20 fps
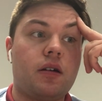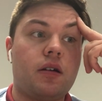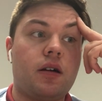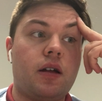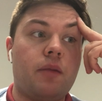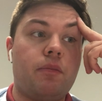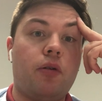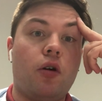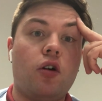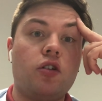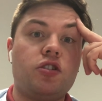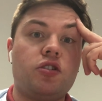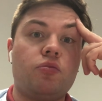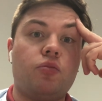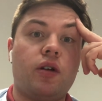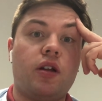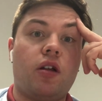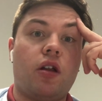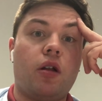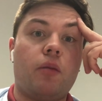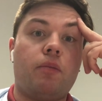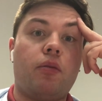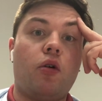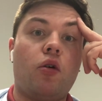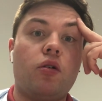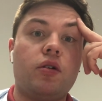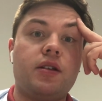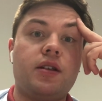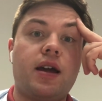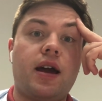important win on an
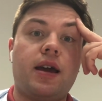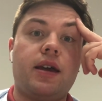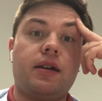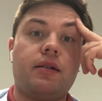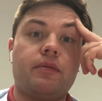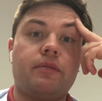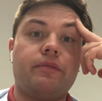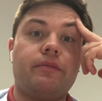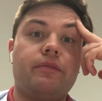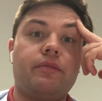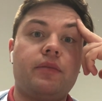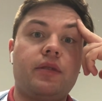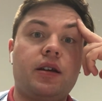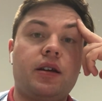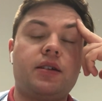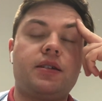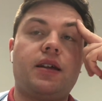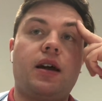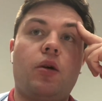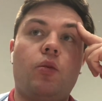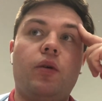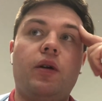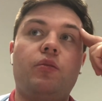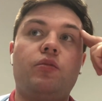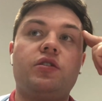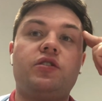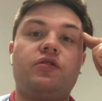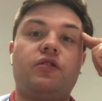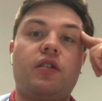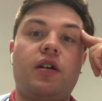important day, because that win
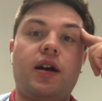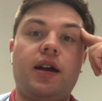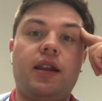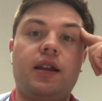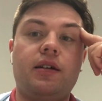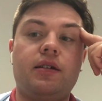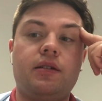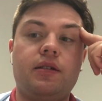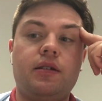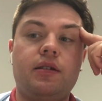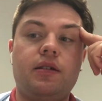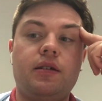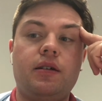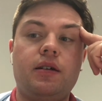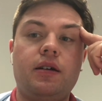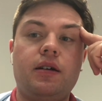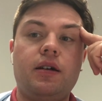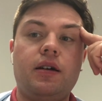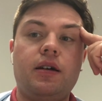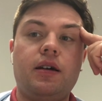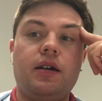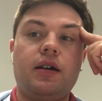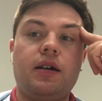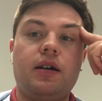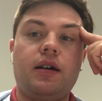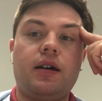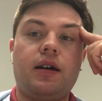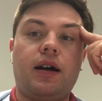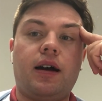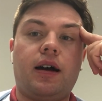was for Isla.
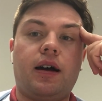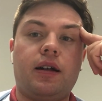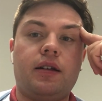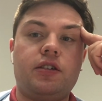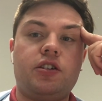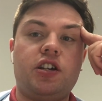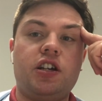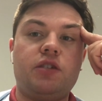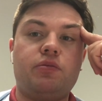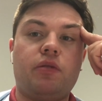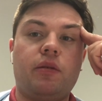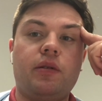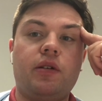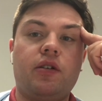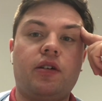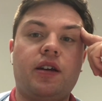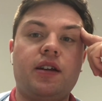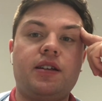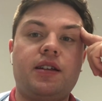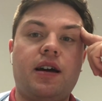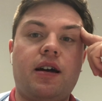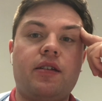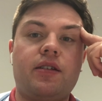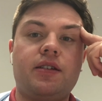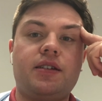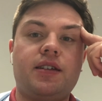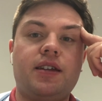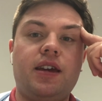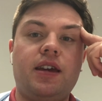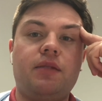And she's probably looking down at the
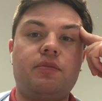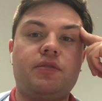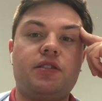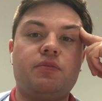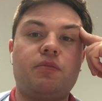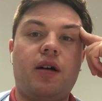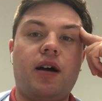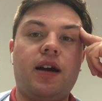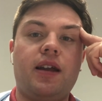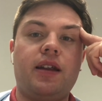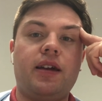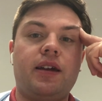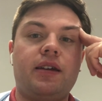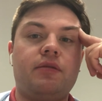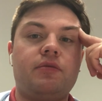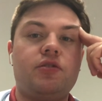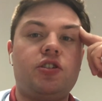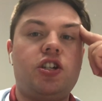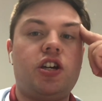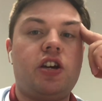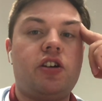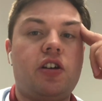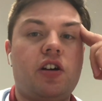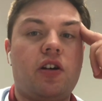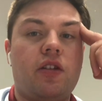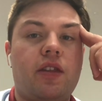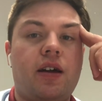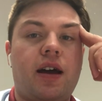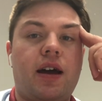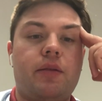team, smiling, cheering
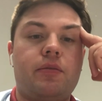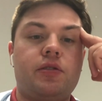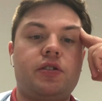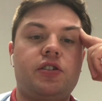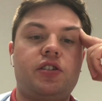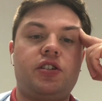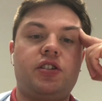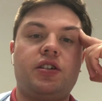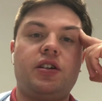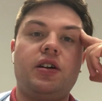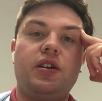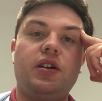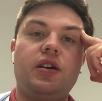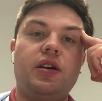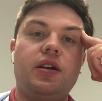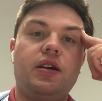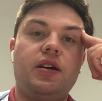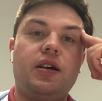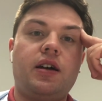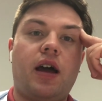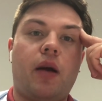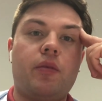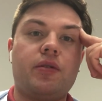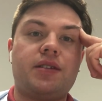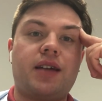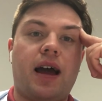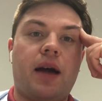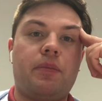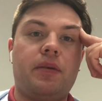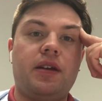on the Hammers, and
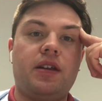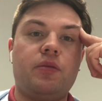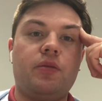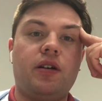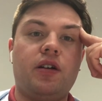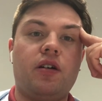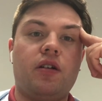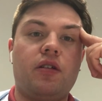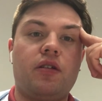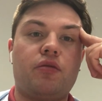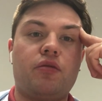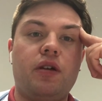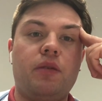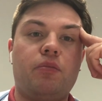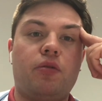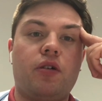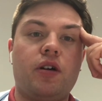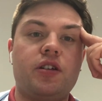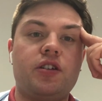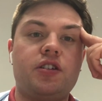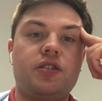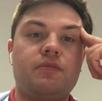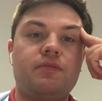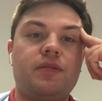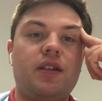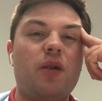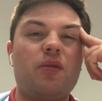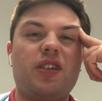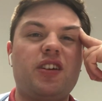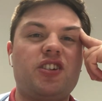was happy that we got the 3 points.
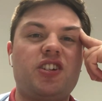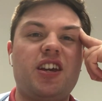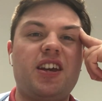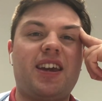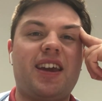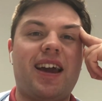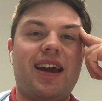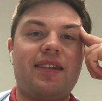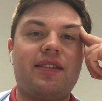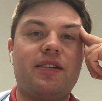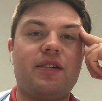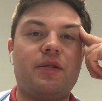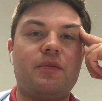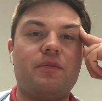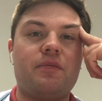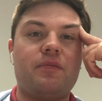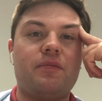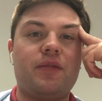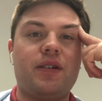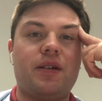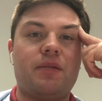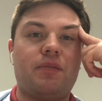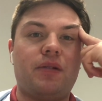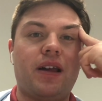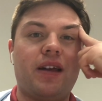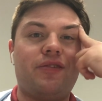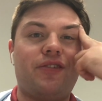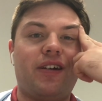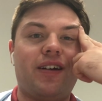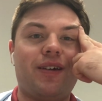Don't think she cared that we didn't
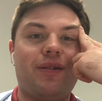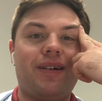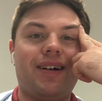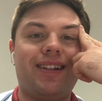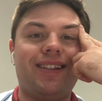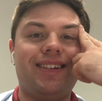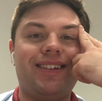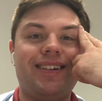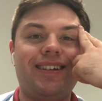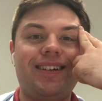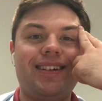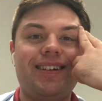play very well.